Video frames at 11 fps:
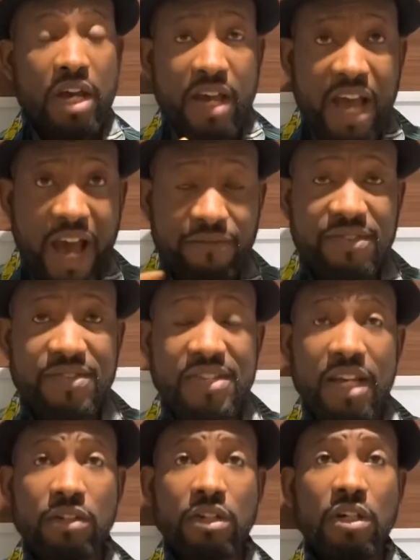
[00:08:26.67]
having
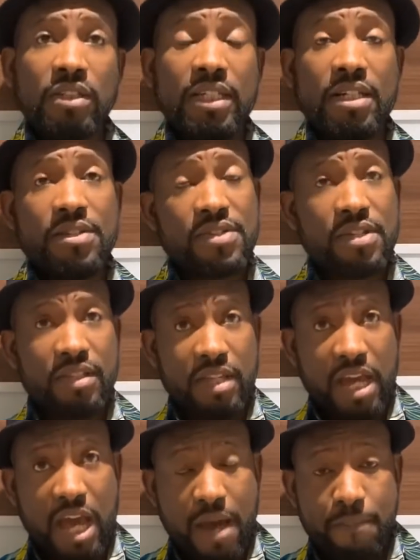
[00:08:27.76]
said all this, the
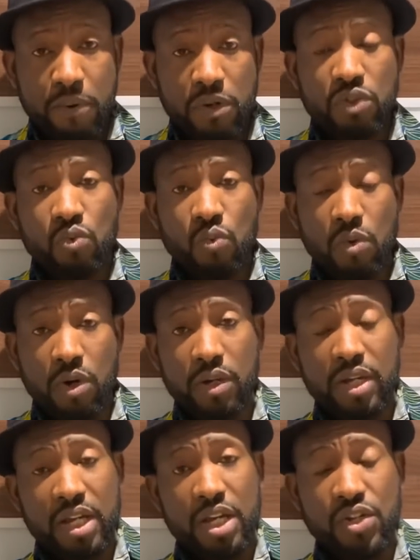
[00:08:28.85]
airport
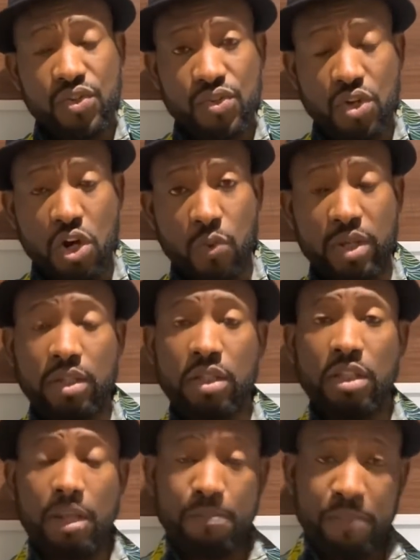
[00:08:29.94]
work is going.
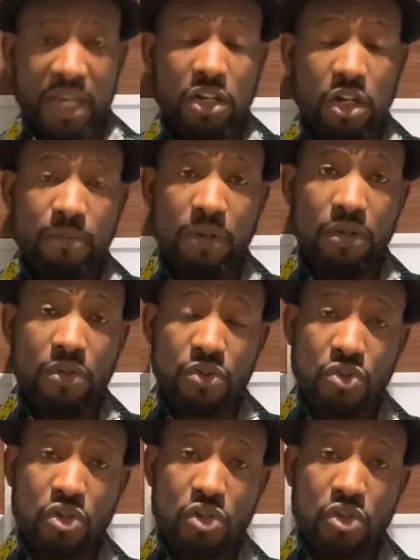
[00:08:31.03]
The PWs